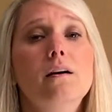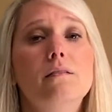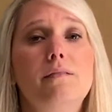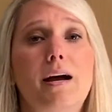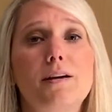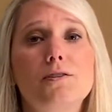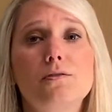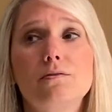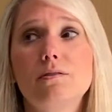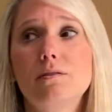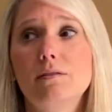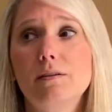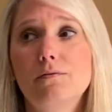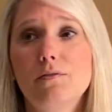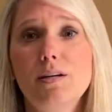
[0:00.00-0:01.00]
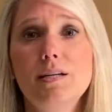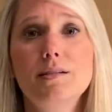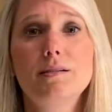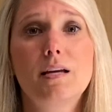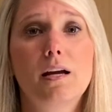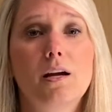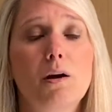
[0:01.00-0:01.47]
Vaginal
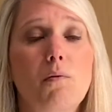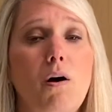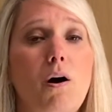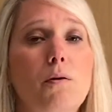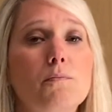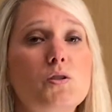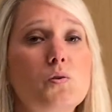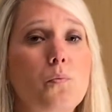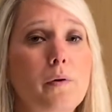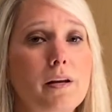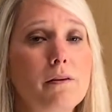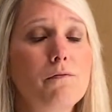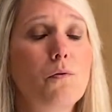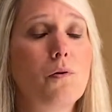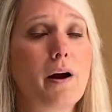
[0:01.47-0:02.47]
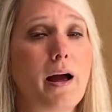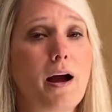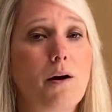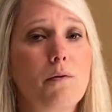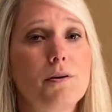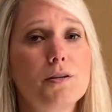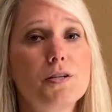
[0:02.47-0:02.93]
deliveries can go home 24
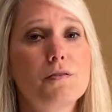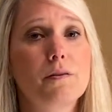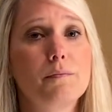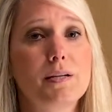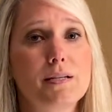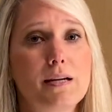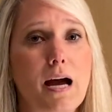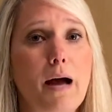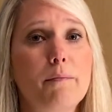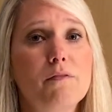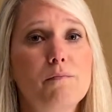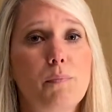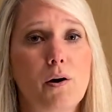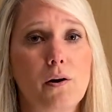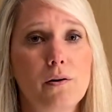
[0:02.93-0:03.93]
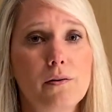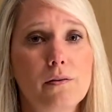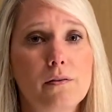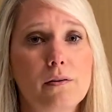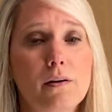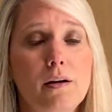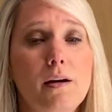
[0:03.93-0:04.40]
hours from the time of
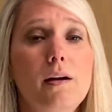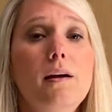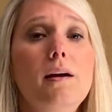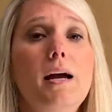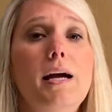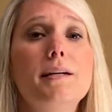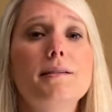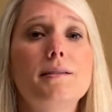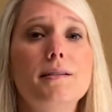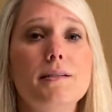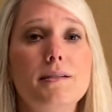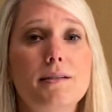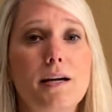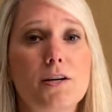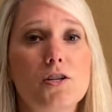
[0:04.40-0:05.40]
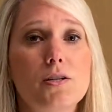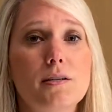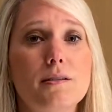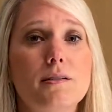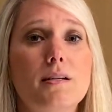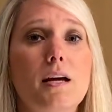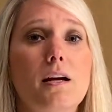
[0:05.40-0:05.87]
birth, and
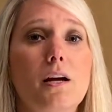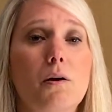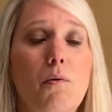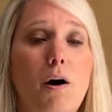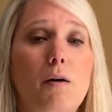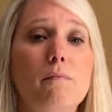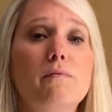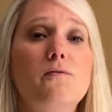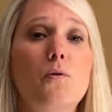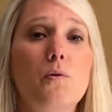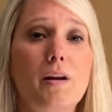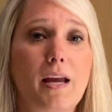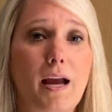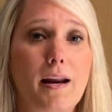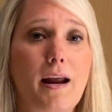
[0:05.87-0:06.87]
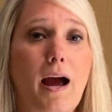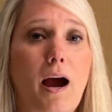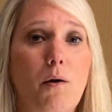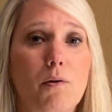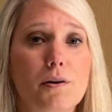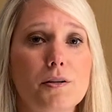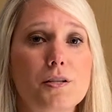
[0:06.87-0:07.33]
C-sections can go home 48
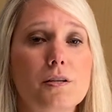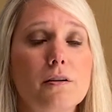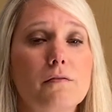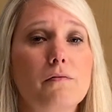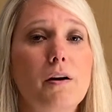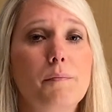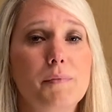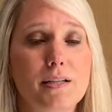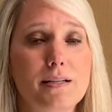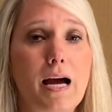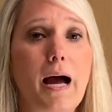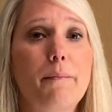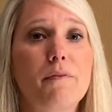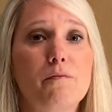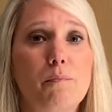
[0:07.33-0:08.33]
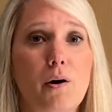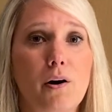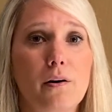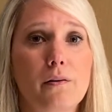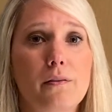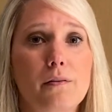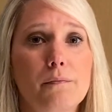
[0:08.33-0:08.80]
hours from the time of
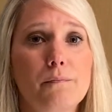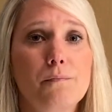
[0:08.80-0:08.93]
birth.